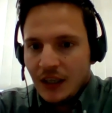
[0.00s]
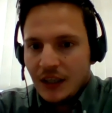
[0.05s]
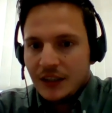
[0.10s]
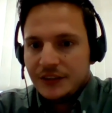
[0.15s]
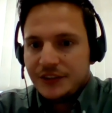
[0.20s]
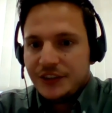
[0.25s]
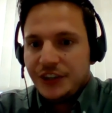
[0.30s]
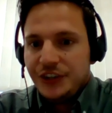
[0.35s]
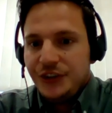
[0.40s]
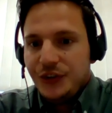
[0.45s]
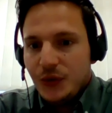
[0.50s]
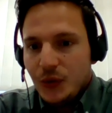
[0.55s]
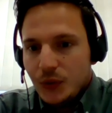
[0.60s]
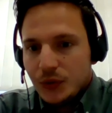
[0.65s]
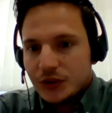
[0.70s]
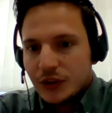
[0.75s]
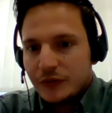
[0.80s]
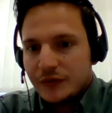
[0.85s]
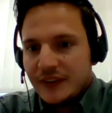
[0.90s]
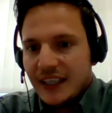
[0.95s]
The use
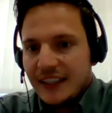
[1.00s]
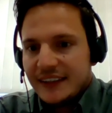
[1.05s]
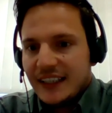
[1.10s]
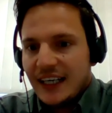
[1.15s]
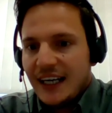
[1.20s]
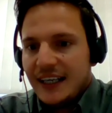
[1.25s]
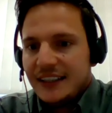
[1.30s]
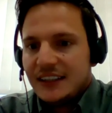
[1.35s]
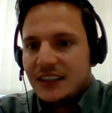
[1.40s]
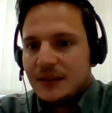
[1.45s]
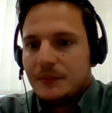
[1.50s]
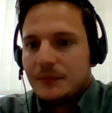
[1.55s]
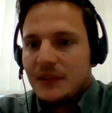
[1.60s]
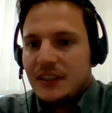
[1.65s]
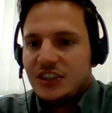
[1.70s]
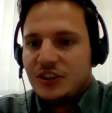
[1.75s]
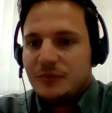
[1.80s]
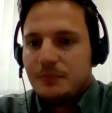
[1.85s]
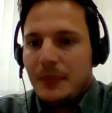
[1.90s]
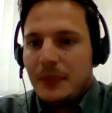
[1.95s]
of that item
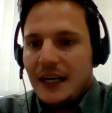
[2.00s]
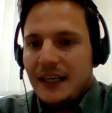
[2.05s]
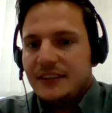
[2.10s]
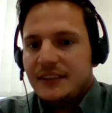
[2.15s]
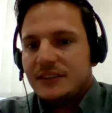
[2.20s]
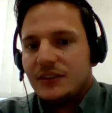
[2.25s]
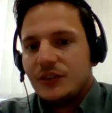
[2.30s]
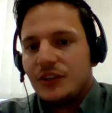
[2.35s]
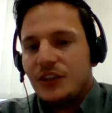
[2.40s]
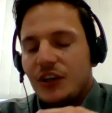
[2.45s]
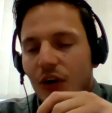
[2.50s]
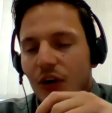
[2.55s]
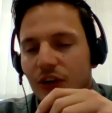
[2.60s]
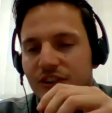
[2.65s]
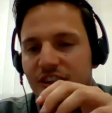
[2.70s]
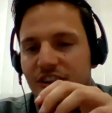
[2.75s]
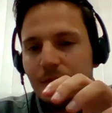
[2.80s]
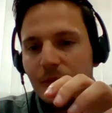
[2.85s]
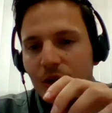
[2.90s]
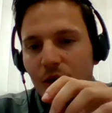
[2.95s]
is based on
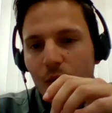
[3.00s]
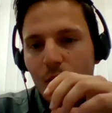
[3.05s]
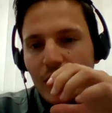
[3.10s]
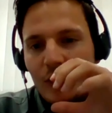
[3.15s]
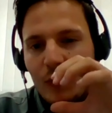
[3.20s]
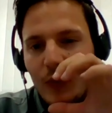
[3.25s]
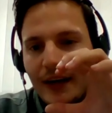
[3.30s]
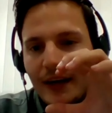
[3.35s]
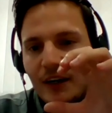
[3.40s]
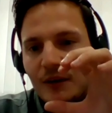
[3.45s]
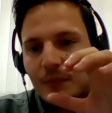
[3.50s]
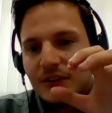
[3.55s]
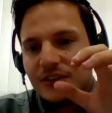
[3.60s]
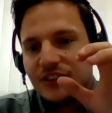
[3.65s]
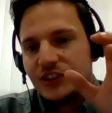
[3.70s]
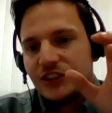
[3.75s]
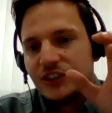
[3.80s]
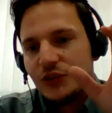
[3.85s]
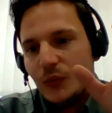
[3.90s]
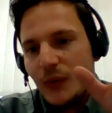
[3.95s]
customer requirements
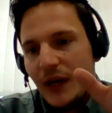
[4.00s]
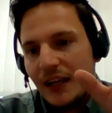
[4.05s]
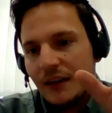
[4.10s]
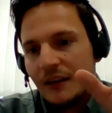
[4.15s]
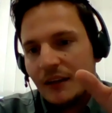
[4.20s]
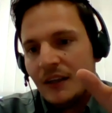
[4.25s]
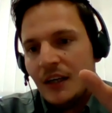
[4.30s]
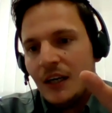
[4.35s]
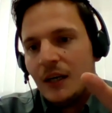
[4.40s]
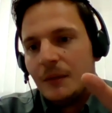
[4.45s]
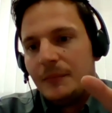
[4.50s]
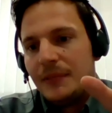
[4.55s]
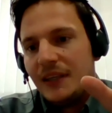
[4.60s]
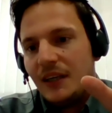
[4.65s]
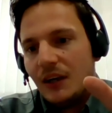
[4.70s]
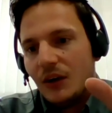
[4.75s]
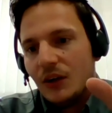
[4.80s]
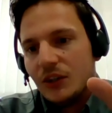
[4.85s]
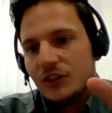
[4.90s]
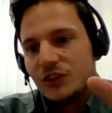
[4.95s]
as well,
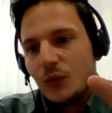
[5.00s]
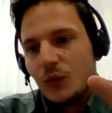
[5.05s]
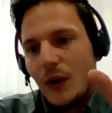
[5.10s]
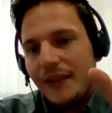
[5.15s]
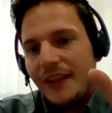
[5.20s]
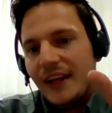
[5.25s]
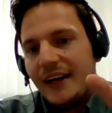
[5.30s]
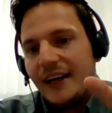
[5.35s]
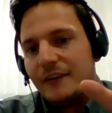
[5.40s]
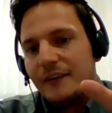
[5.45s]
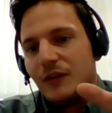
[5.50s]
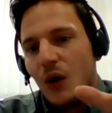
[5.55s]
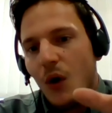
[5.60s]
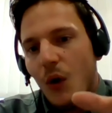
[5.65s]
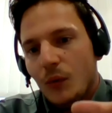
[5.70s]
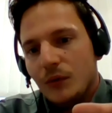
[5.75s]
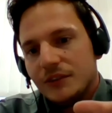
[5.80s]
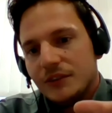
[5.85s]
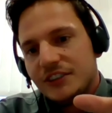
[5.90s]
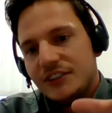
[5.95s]
because when I have
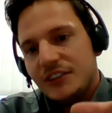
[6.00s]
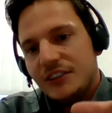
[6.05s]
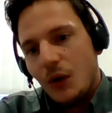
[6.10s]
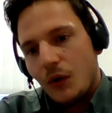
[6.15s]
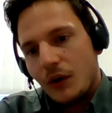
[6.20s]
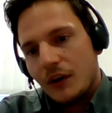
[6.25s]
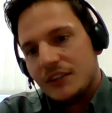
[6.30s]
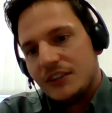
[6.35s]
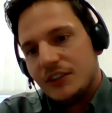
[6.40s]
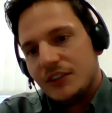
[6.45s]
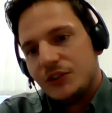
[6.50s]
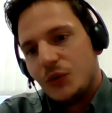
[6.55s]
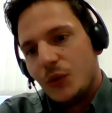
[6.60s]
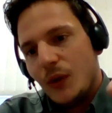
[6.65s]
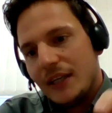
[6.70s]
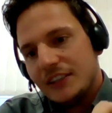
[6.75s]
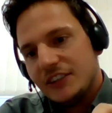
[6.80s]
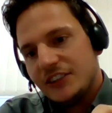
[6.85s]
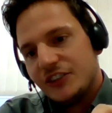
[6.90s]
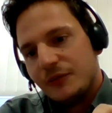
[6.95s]
on stock the
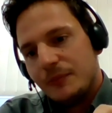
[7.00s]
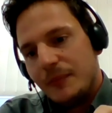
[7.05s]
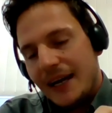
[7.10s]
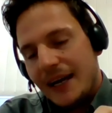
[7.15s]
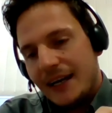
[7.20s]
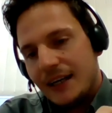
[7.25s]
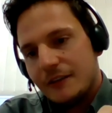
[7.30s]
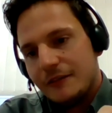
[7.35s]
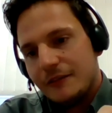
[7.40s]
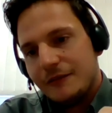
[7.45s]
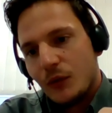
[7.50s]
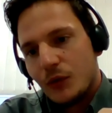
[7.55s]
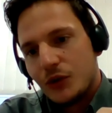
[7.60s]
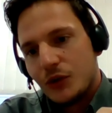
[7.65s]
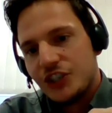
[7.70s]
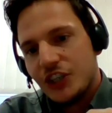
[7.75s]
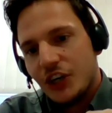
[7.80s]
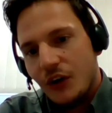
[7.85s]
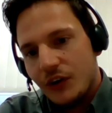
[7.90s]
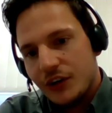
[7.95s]
transfer bag for
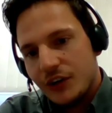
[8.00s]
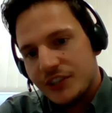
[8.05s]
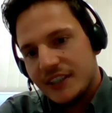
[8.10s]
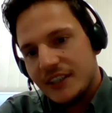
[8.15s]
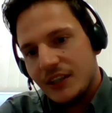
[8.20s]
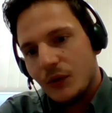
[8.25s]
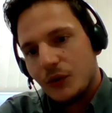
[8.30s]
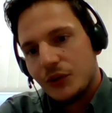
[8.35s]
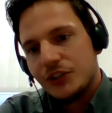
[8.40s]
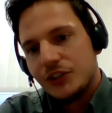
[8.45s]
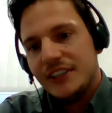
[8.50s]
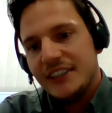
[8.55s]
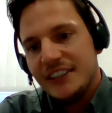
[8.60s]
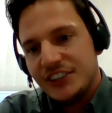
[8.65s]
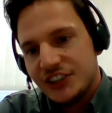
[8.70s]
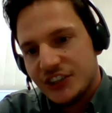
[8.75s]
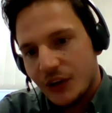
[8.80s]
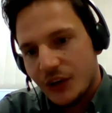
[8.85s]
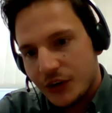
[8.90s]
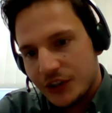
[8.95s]
charging or
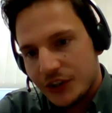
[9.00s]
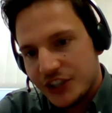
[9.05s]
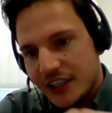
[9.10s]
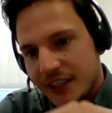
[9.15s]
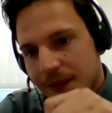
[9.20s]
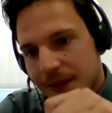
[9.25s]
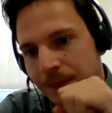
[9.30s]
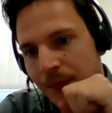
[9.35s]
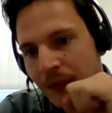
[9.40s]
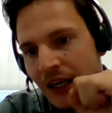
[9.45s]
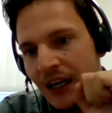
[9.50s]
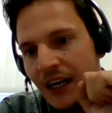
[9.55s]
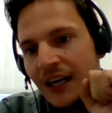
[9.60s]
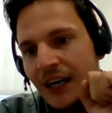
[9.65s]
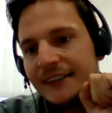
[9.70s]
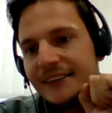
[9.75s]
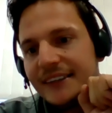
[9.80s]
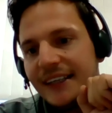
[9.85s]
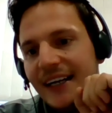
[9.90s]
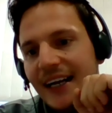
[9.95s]
discharging,
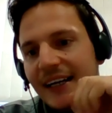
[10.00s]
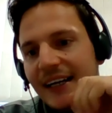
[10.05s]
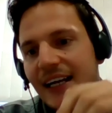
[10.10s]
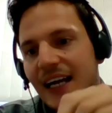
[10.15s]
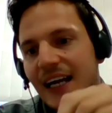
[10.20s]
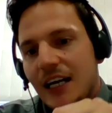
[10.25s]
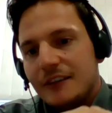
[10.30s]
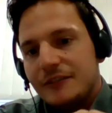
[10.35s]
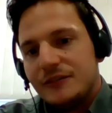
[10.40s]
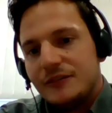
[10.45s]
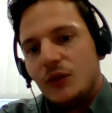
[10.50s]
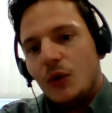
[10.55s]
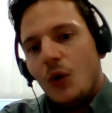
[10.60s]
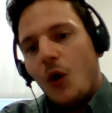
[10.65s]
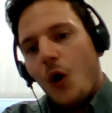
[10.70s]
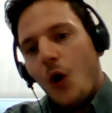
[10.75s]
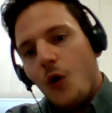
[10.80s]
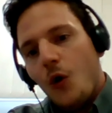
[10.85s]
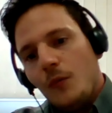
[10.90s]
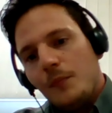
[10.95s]
then I have to
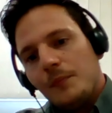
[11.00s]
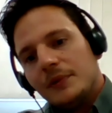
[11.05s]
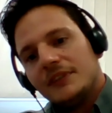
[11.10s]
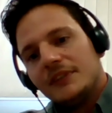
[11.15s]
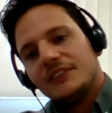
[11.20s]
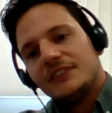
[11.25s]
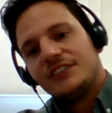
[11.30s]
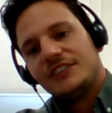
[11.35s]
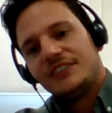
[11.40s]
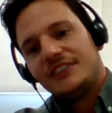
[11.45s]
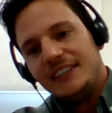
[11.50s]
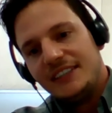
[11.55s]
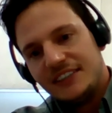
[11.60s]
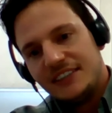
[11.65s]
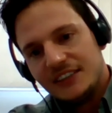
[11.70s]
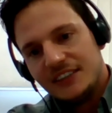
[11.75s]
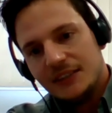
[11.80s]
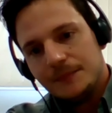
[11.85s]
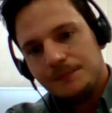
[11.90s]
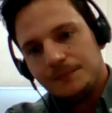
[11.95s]
open the
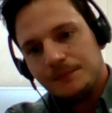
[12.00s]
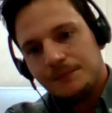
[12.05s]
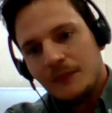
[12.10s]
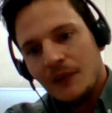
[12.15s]
system